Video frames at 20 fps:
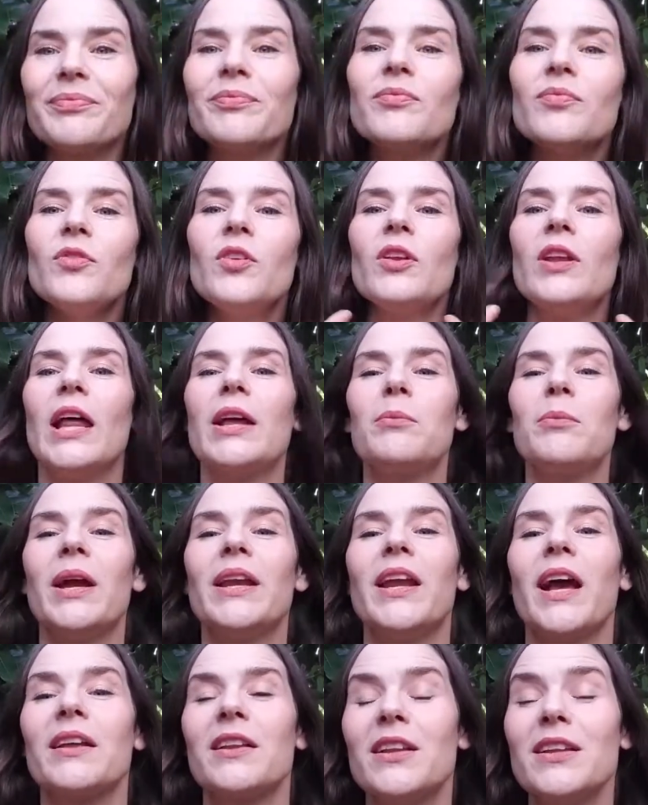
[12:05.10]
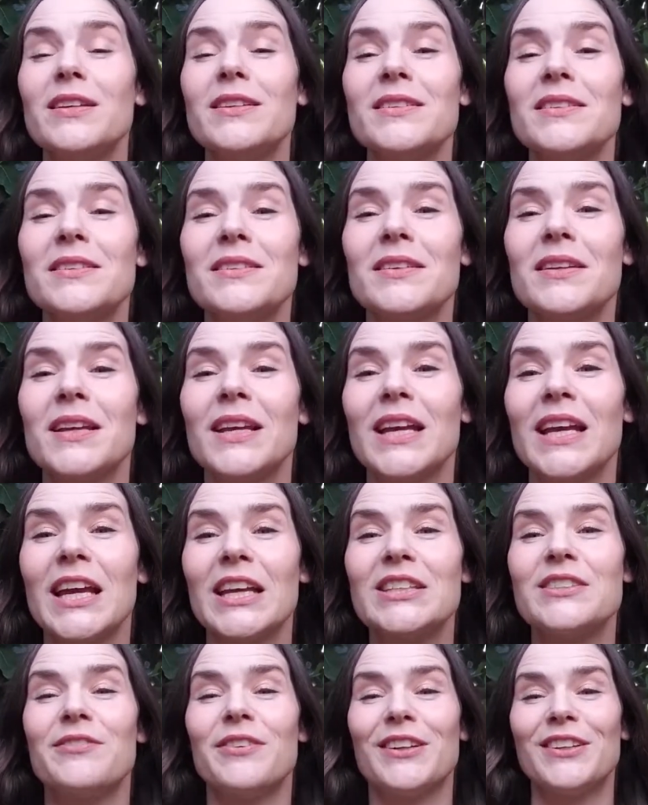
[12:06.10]
Do you like my necklace?
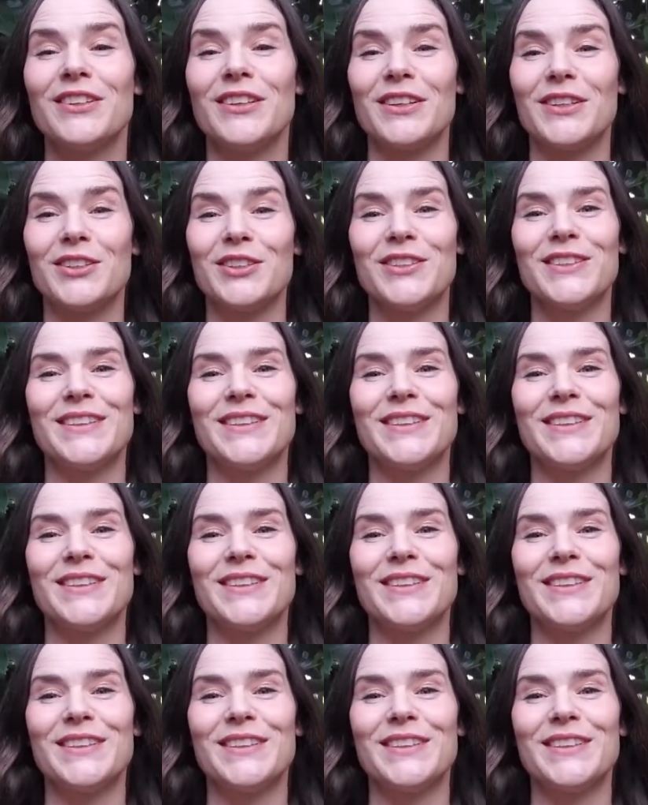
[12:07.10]
It's vintage.